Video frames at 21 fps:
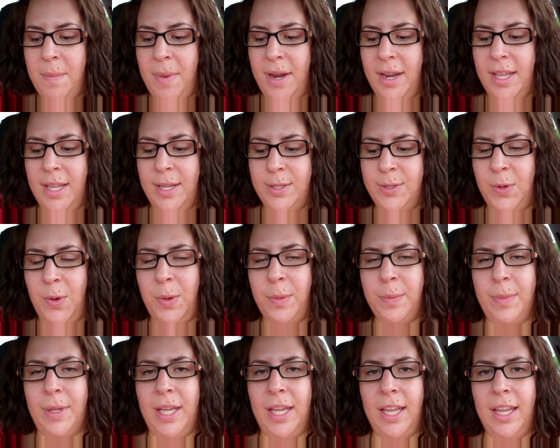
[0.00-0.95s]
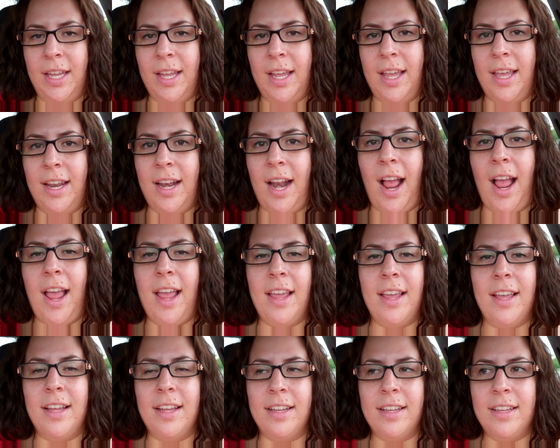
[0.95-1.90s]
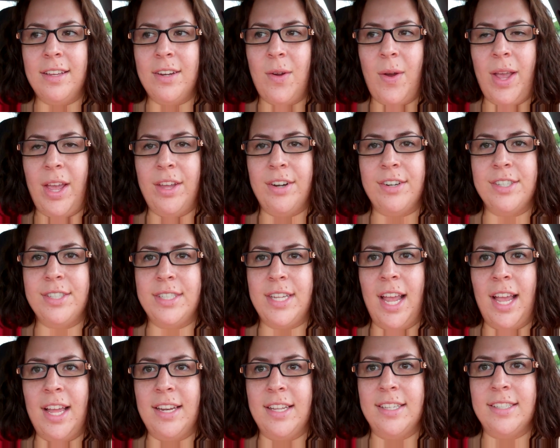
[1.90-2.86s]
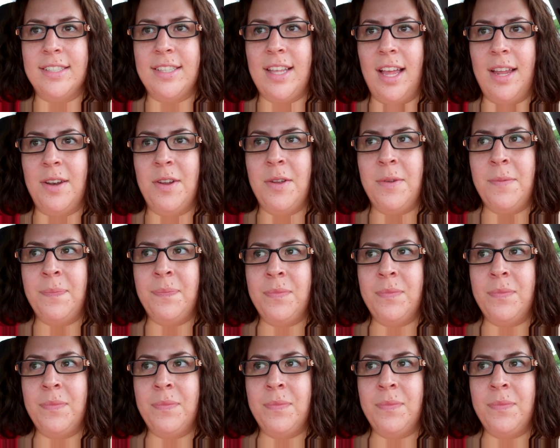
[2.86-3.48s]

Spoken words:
but he told me, and I understand, he said,